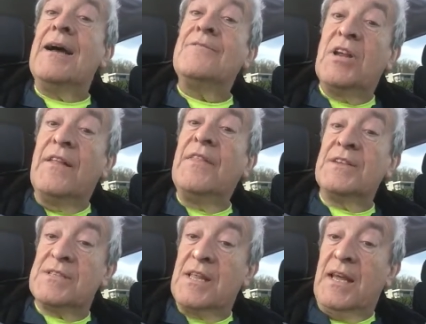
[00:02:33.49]
I've done
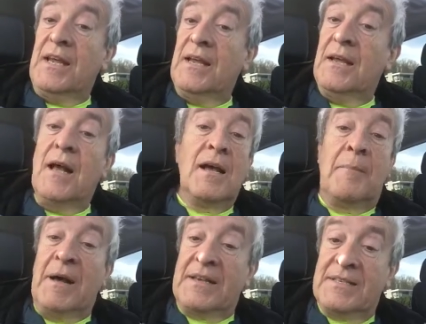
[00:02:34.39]
this thing
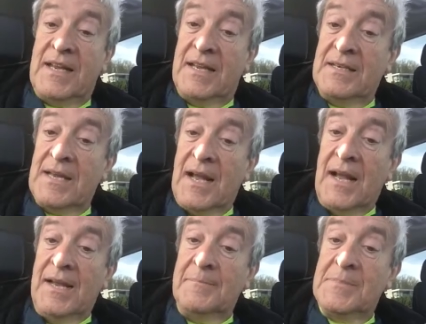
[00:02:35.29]
about 10
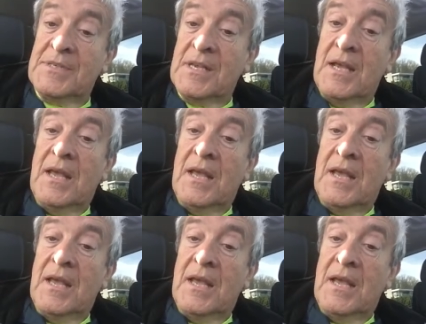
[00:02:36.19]
times.